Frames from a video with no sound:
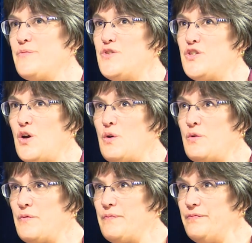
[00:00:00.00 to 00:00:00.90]

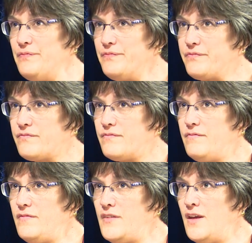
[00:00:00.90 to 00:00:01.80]
So
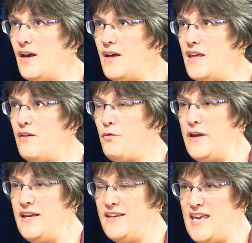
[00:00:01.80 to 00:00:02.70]
if
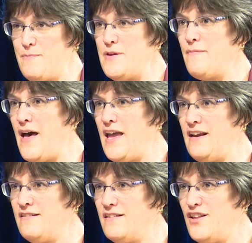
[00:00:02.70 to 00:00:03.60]
we keep in
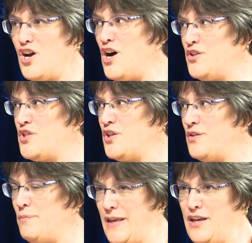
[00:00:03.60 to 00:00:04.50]
mind the
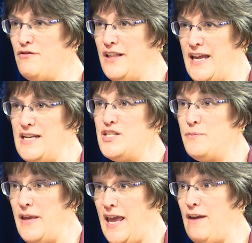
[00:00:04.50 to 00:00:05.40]
culture being related to
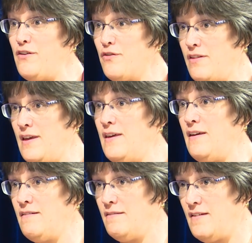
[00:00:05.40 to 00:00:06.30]
behavior,
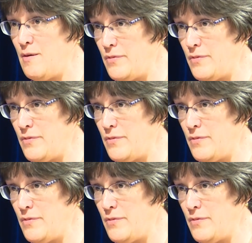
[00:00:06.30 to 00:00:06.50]
thinking, and